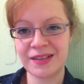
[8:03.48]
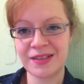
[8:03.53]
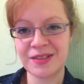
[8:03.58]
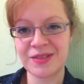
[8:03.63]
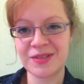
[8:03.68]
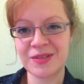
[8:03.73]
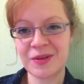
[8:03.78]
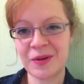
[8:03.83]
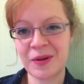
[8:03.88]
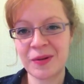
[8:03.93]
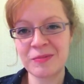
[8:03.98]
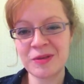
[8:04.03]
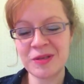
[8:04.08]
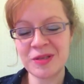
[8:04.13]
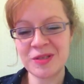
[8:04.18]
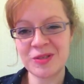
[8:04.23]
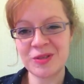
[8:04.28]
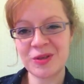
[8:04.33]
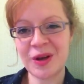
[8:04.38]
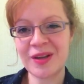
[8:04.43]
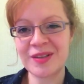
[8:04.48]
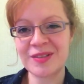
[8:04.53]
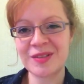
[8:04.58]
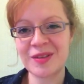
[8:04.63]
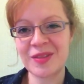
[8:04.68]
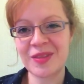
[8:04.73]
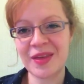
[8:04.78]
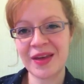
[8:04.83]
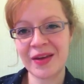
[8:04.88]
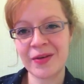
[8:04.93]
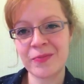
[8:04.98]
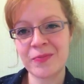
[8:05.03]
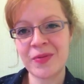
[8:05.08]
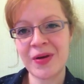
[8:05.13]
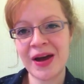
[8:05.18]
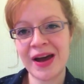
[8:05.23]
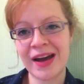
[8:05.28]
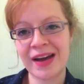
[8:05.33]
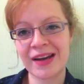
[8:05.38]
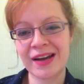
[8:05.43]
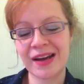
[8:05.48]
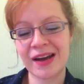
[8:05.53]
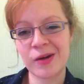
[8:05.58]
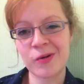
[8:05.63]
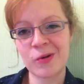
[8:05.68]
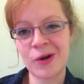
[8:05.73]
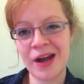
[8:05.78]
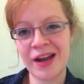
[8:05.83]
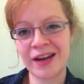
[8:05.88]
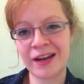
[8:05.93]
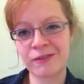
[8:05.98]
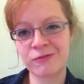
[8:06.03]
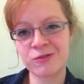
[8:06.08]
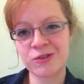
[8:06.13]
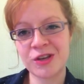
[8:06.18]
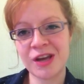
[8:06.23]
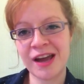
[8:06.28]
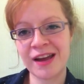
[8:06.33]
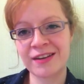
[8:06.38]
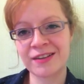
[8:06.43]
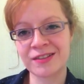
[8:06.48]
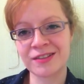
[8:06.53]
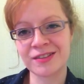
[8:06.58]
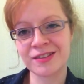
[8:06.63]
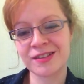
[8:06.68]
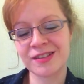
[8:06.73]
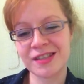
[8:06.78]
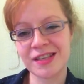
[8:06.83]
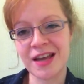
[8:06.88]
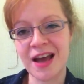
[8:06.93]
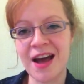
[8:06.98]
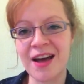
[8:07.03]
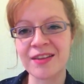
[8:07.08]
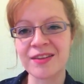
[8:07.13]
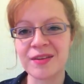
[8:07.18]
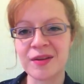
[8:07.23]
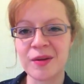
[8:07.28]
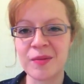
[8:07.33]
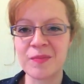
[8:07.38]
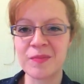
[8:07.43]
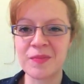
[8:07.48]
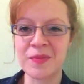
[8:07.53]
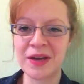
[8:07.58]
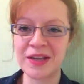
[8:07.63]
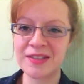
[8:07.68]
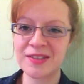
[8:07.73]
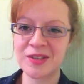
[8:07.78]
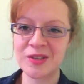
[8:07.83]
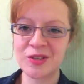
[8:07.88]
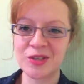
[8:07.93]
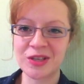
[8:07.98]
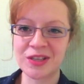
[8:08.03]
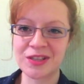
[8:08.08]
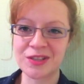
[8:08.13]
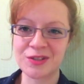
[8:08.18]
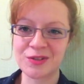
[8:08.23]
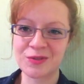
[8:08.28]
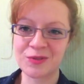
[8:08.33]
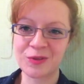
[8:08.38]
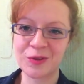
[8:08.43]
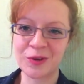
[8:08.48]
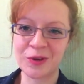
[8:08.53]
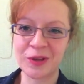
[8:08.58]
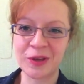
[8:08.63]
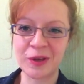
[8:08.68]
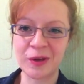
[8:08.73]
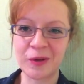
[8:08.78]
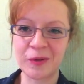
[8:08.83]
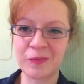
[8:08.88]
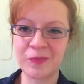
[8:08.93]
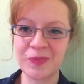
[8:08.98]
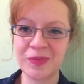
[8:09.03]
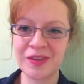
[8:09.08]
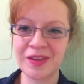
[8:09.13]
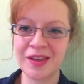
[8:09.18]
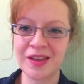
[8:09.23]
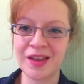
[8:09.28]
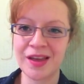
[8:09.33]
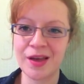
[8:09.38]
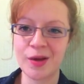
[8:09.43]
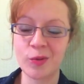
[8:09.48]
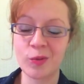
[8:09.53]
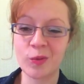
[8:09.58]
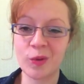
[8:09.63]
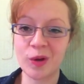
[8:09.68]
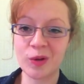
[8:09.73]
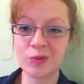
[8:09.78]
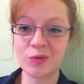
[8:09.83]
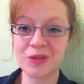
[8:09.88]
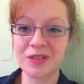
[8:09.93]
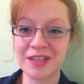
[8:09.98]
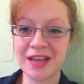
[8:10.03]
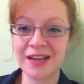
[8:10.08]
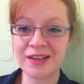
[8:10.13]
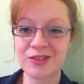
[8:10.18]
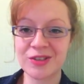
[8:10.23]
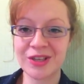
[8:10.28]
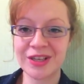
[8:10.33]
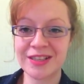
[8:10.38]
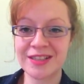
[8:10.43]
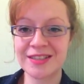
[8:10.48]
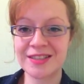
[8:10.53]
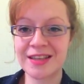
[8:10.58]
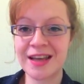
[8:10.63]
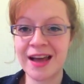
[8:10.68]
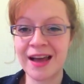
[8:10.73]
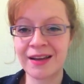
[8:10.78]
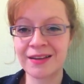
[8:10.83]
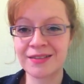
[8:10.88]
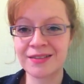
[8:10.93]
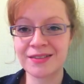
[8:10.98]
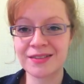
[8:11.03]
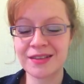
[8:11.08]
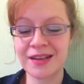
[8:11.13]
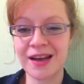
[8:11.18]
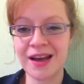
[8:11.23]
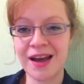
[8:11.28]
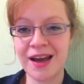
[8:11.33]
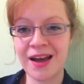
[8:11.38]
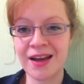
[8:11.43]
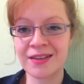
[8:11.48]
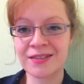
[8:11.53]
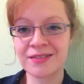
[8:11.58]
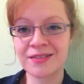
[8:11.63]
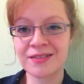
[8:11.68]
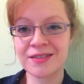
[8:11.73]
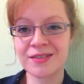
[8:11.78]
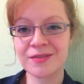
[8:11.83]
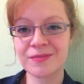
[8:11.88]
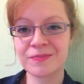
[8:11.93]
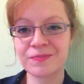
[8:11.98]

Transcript: So I'm just trying to think back when I've channeled the other messages for you, what was actually said. And